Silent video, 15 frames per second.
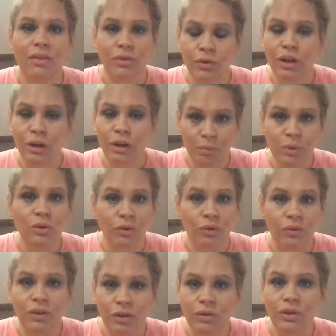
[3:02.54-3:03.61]
You're going to
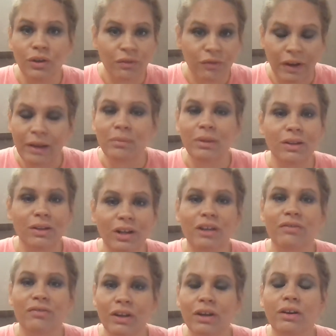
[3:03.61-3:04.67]
move. You and your family are going
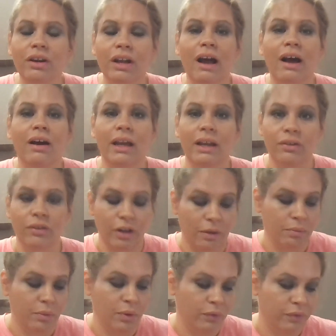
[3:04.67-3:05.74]
to figure it out, and you're going to
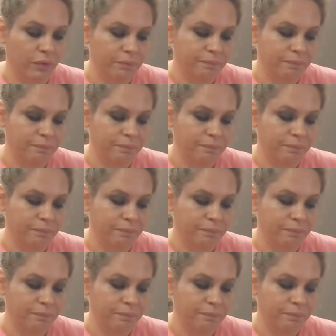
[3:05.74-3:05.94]
move.